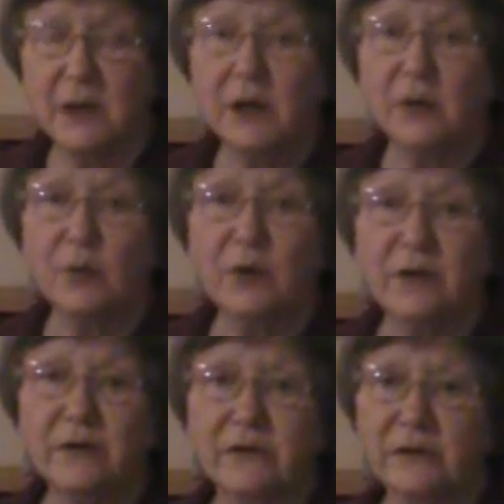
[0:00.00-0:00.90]
And one
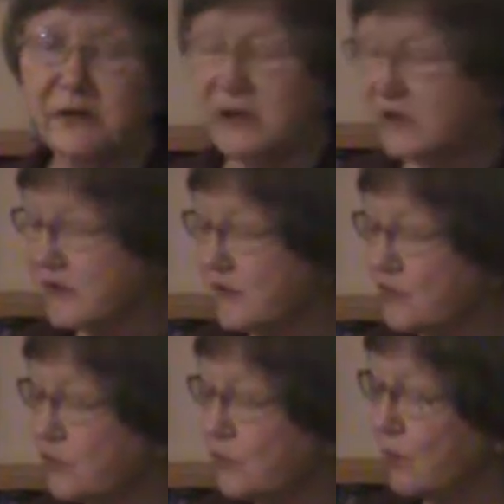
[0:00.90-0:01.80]
of the things that
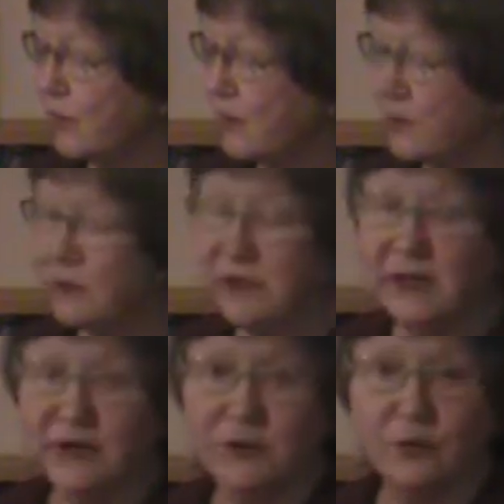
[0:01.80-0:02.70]
you'll want to look
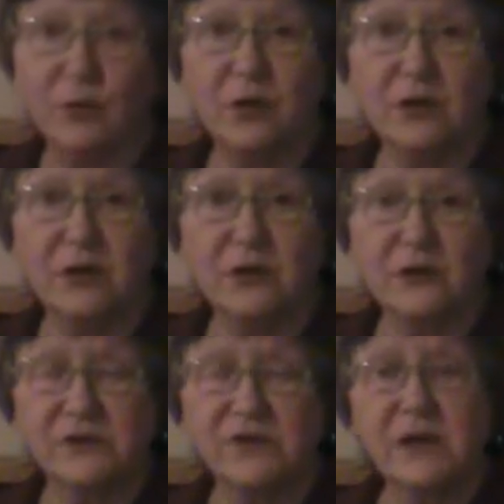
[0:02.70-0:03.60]
at or want to
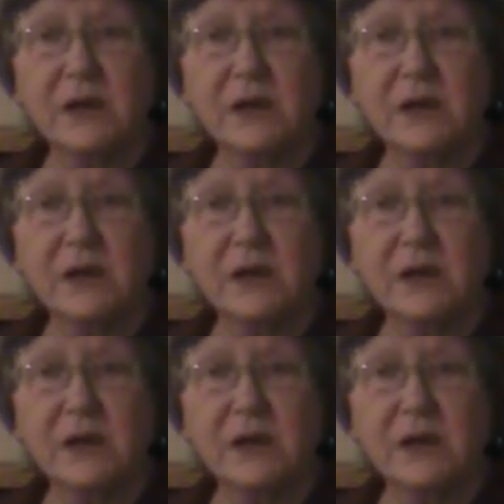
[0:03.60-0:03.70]
use